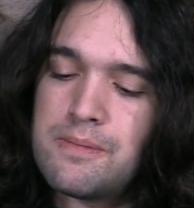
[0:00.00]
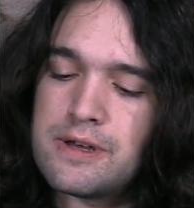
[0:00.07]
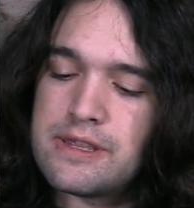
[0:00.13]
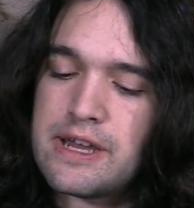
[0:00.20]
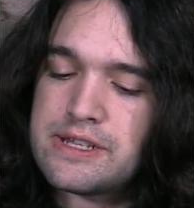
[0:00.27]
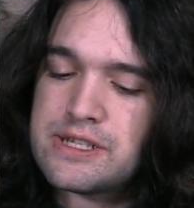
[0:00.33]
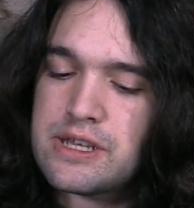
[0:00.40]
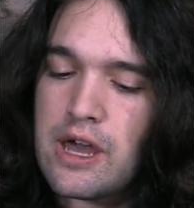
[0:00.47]
But
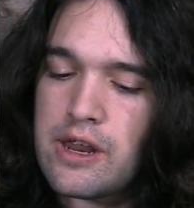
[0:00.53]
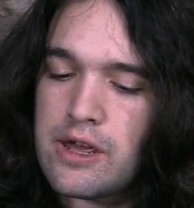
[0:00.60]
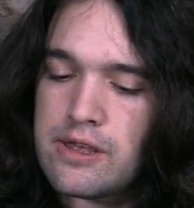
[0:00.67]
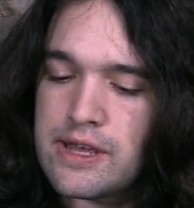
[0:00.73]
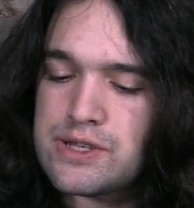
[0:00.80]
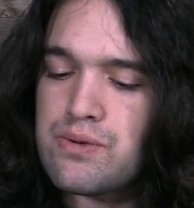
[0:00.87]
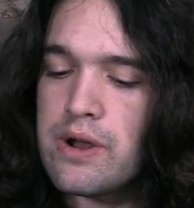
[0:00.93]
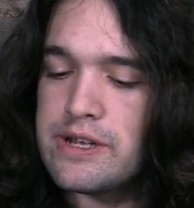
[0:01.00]
that's kind of
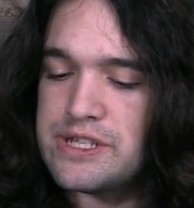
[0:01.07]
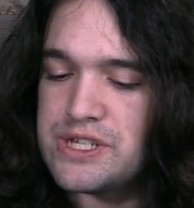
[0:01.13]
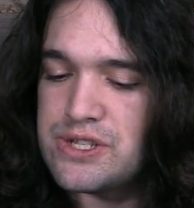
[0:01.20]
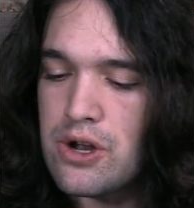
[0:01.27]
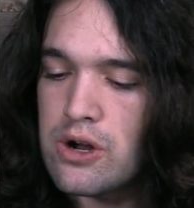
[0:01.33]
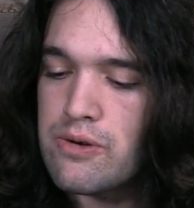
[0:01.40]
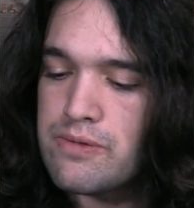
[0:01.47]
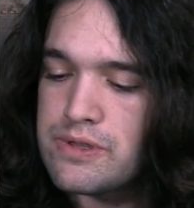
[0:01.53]
that's where I'd
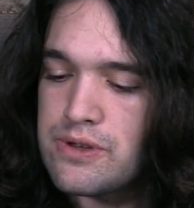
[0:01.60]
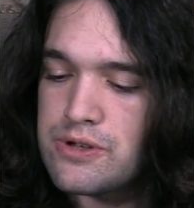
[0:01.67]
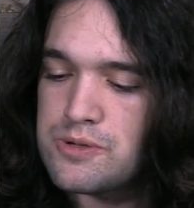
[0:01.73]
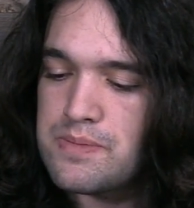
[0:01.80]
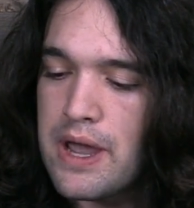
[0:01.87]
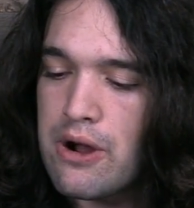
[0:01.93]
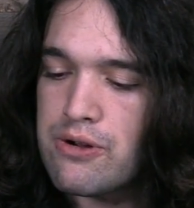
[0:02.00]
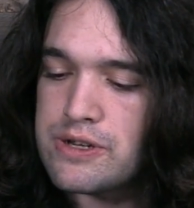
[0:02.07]
start with those
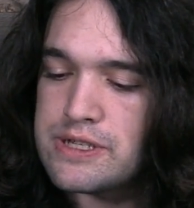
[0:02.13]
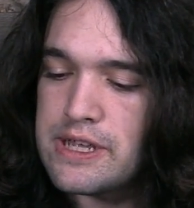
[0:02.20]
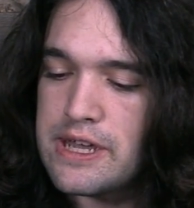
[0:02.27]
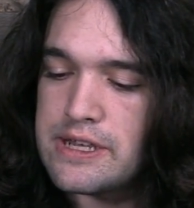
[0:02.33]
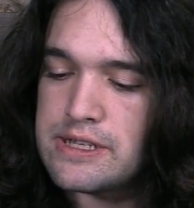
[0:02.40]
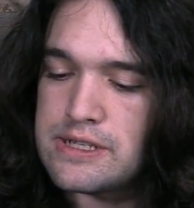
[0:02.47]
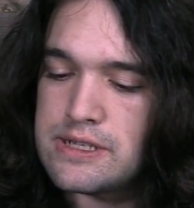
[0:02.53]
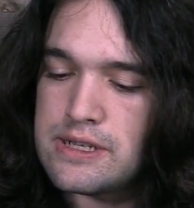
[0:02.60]
power
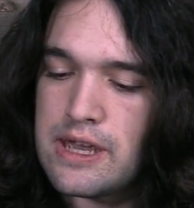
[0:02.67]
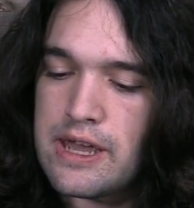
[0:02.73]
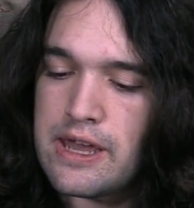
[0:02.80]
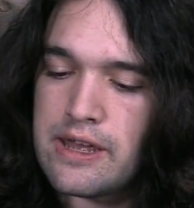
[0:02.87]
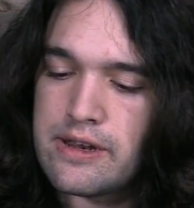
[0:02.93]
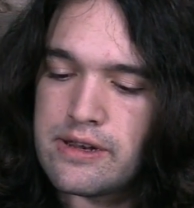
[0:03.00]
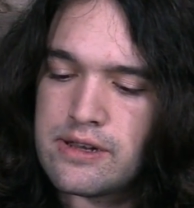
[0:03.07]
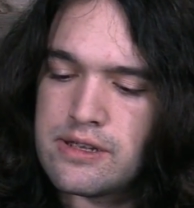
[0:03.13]
states,
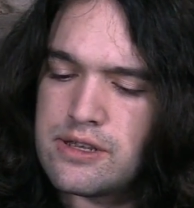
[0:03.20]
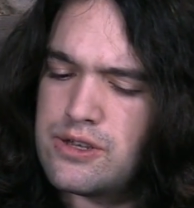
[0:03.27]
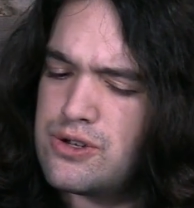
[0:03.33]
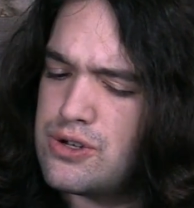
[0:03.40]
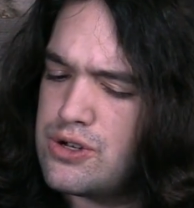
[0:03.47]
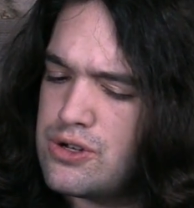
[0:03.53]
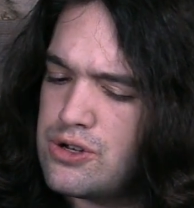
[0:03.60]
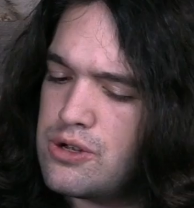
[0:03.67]
and you
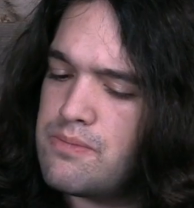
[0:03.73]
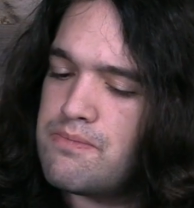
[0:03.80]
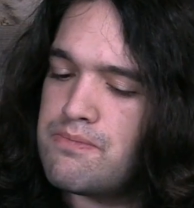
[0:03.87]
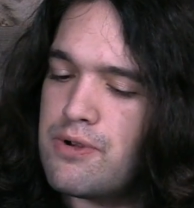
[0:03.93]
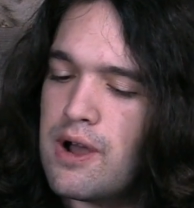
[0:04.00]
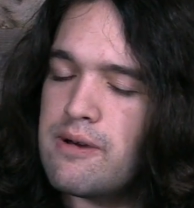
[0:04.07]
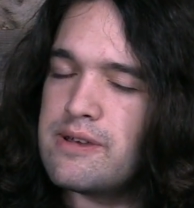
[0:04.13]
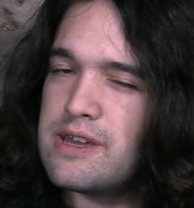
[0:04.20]
should
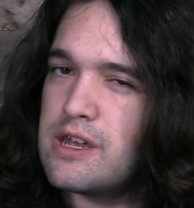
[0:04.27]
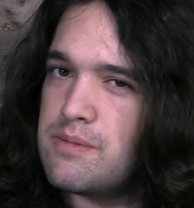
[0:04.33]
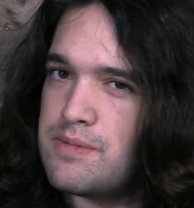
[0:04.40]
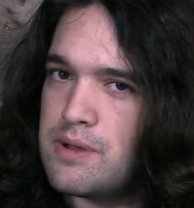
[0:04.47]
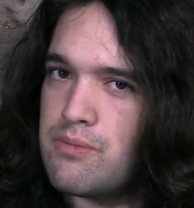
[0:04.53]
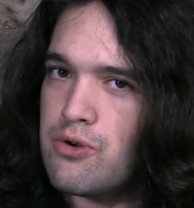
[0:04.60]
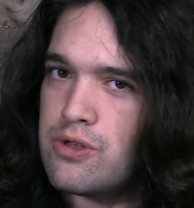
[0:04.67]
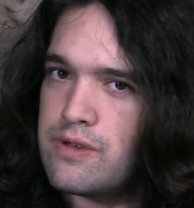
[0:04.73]
probably get a
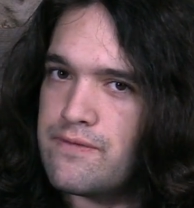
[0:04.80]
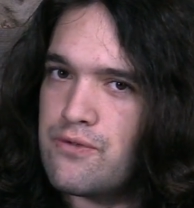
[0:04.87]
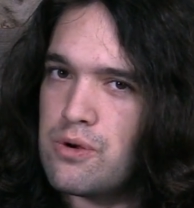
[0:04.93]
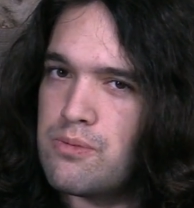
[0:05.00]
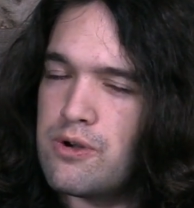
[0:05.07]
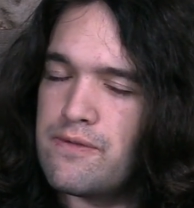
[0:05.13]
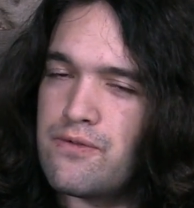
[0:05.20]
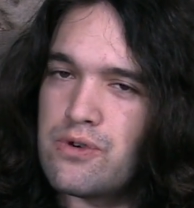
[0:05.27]
bit more than
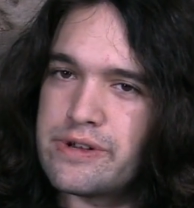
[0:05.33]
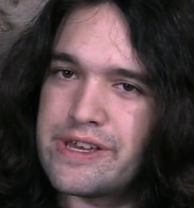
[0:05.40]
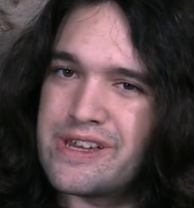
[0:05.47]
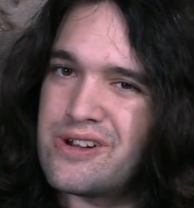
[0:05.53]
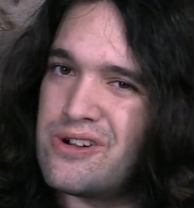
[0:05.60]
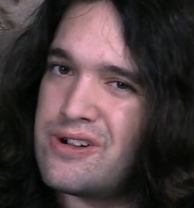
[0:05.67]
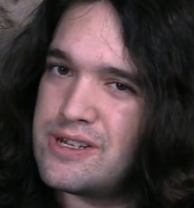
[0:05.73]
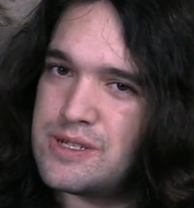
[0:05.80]
4.4
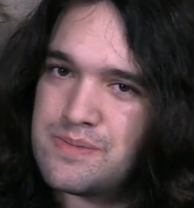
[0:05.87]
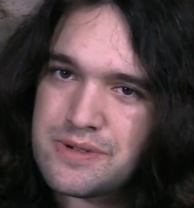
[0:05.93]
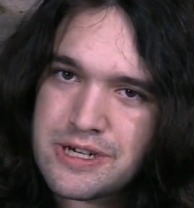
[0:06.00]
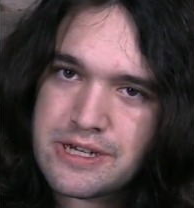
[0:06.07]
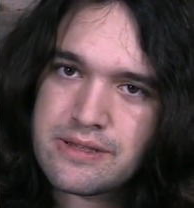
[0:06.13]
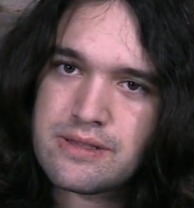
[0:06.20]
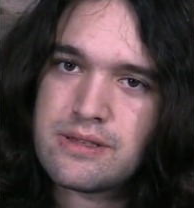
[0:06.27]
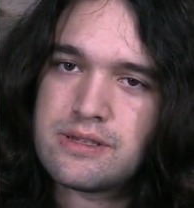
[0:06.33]
gigahertz,
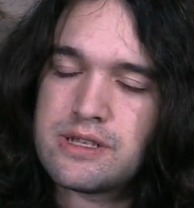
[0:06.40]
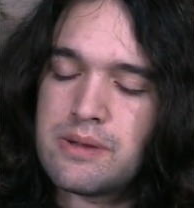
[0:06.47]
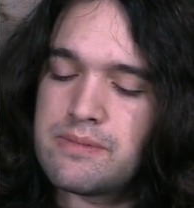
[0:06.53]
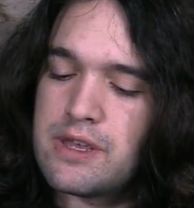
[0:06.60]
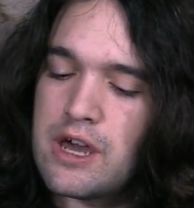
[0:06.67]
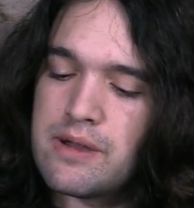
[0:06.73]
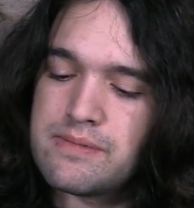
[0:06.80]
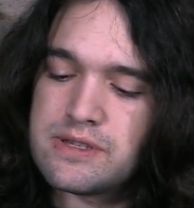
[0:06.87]
but
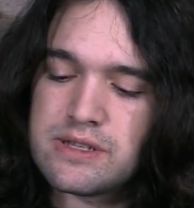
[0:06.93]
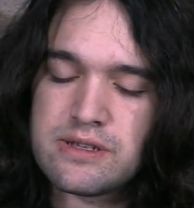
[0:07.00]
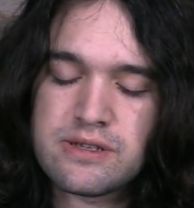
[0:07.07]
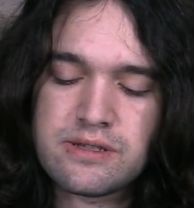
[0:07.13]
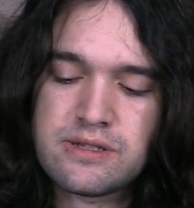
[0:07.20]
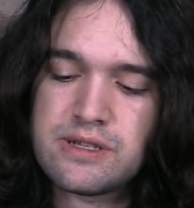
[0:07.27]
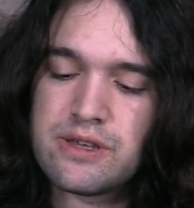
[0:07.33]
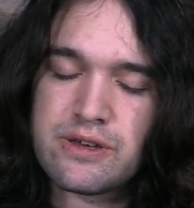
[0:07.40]
sometimes
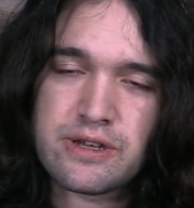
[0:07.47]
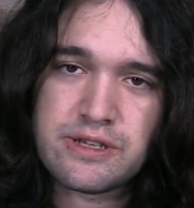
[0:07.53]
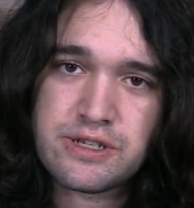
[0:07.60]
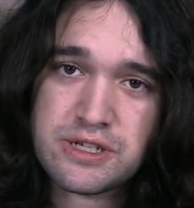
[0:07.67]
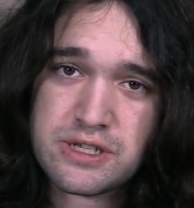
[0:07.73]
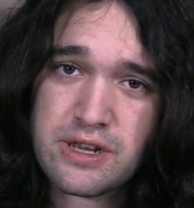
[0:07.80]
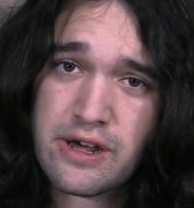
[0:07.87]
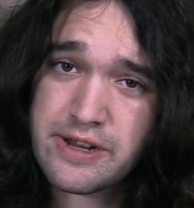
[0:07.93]
the silicon is
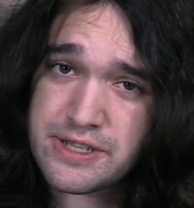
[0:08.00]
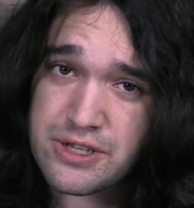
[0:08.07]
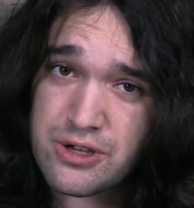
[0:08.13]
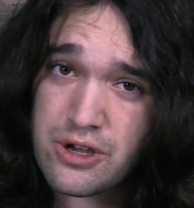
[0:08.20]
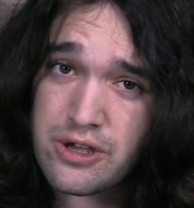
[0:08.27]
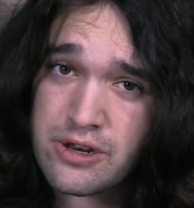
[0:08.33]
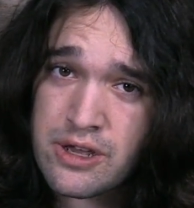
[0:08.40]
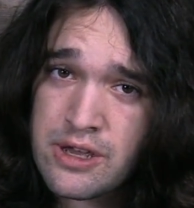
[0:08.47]
just not as
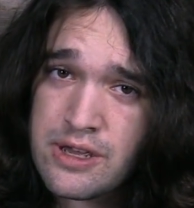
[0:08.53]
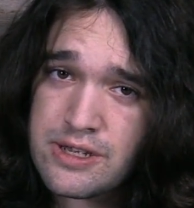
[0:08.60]
good.